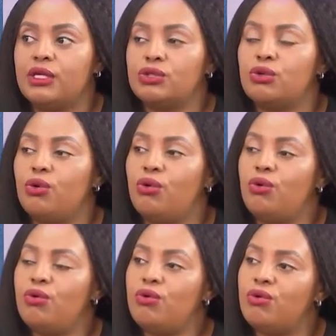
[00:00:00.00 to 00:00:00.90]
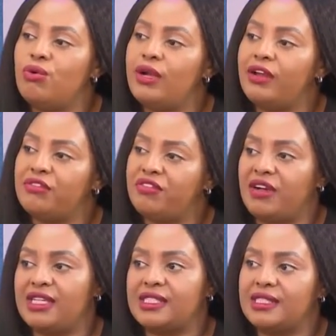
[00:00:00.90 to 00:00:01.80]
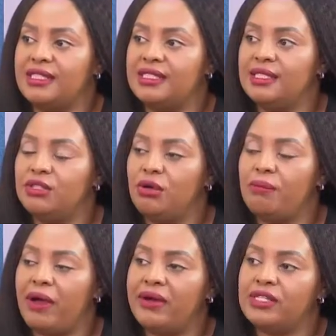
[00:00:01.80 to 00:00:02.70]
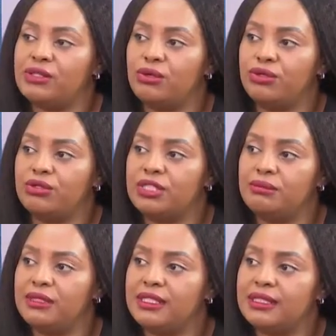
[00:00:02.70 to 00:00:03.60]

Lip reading: So who left first? Is it your parents or your siblings?